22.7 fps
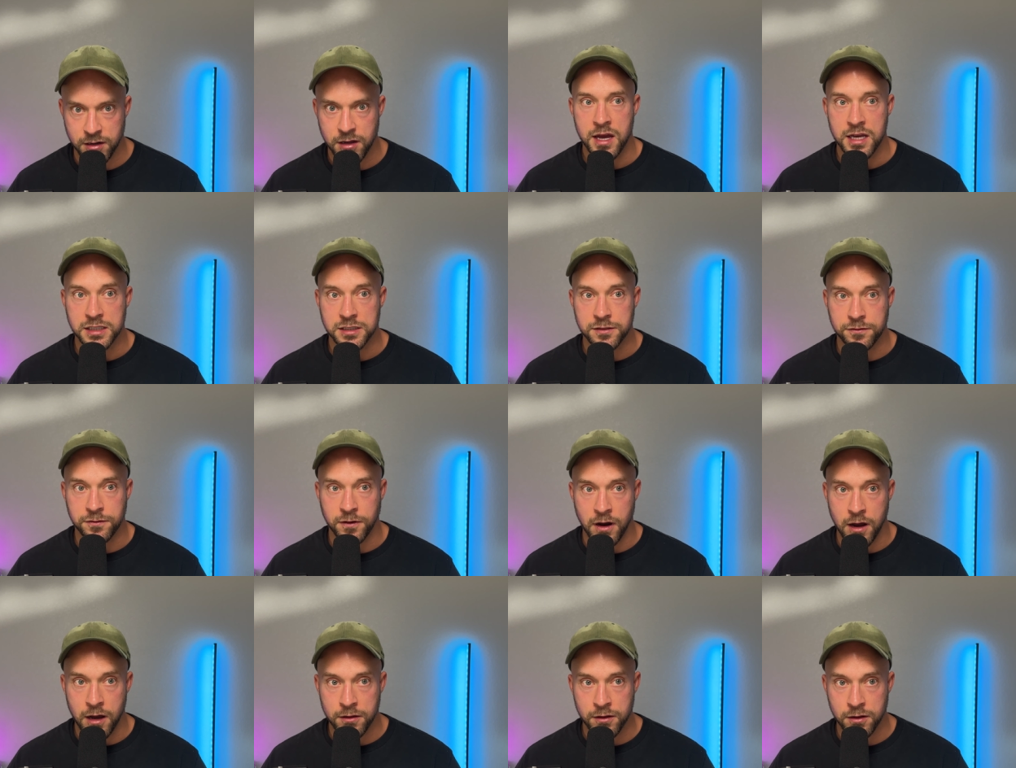His
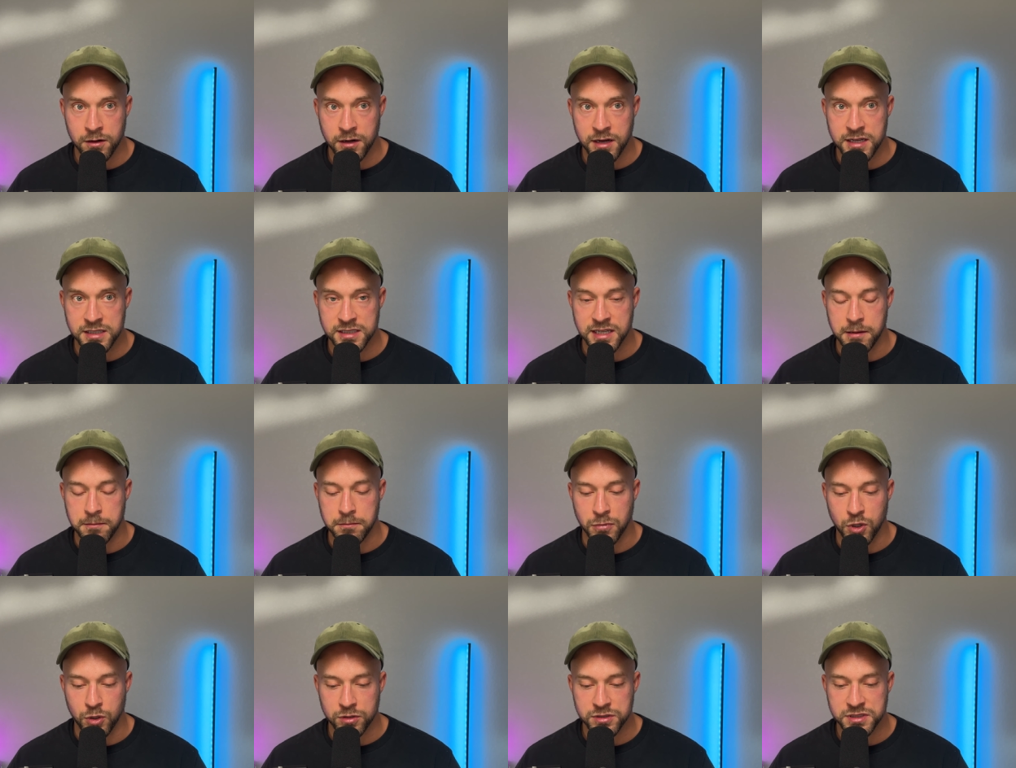father is a
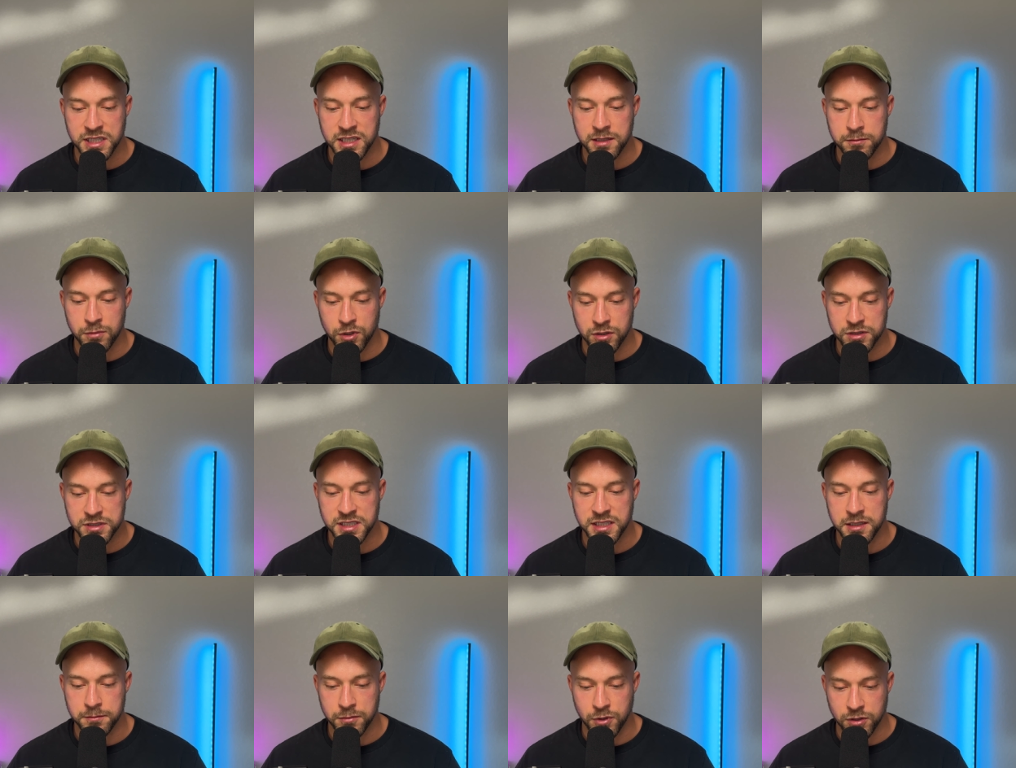multi,
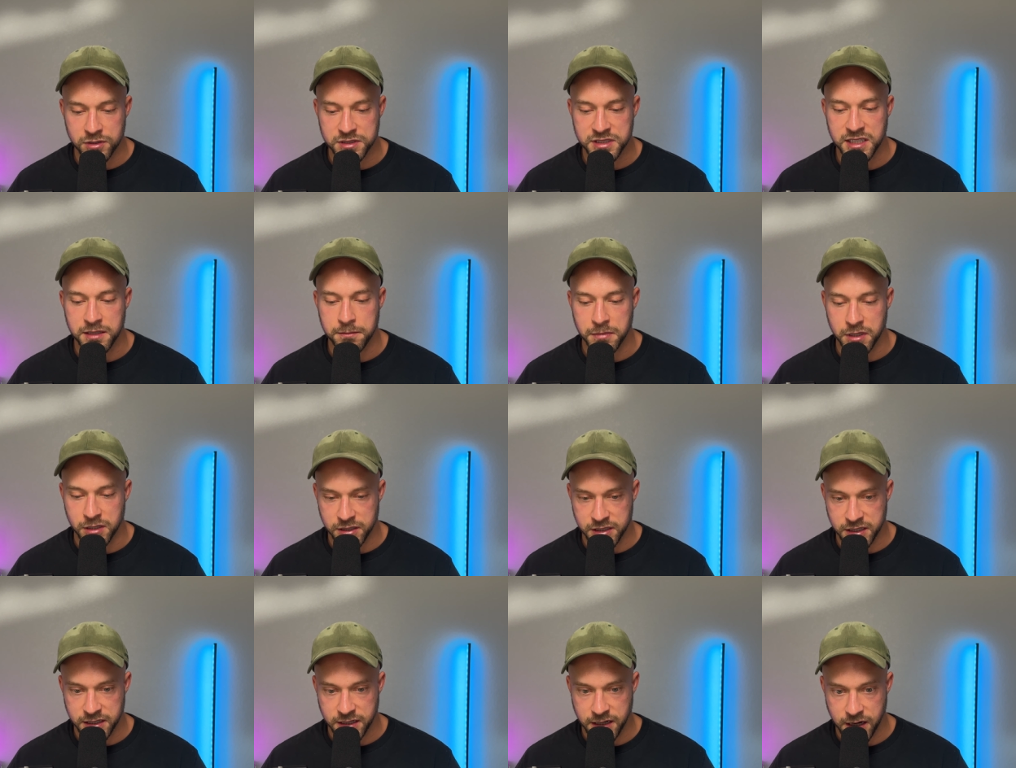multi, multi
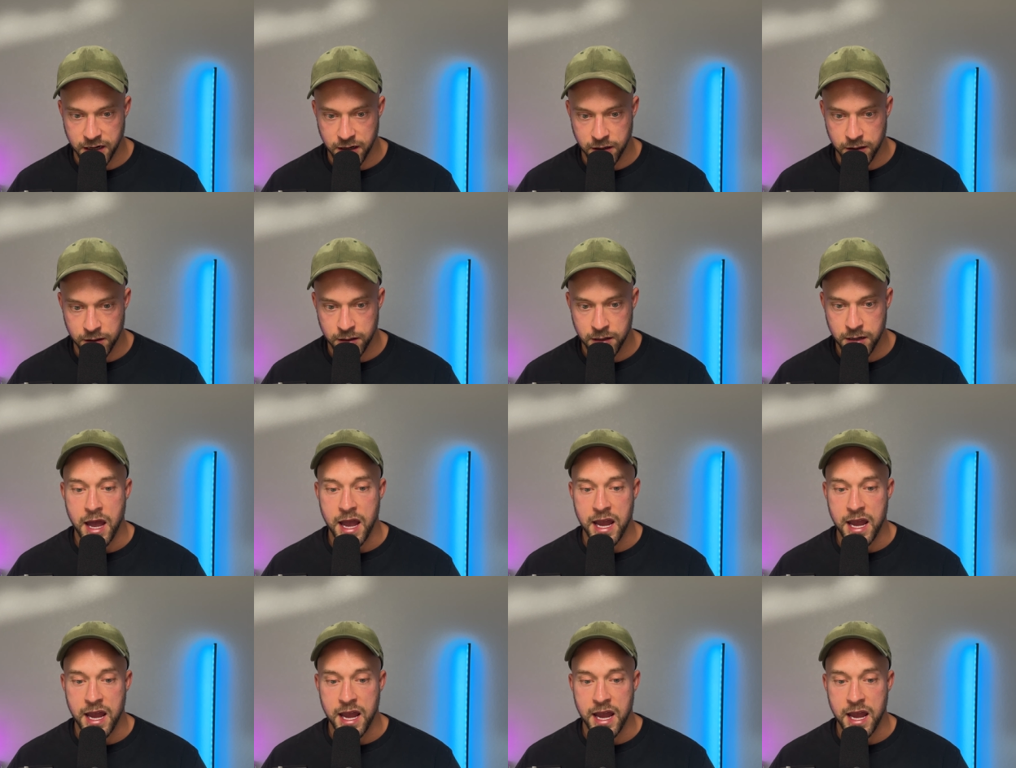millionaire.